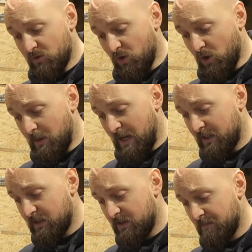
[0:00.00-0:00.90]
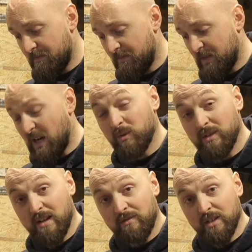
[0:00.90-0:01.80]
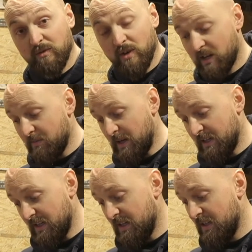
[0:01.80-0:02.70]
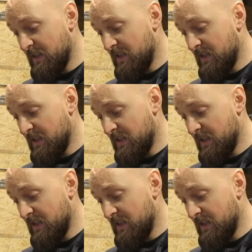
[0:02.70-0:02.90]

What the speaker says: drawbacks, I would definitely recommend it,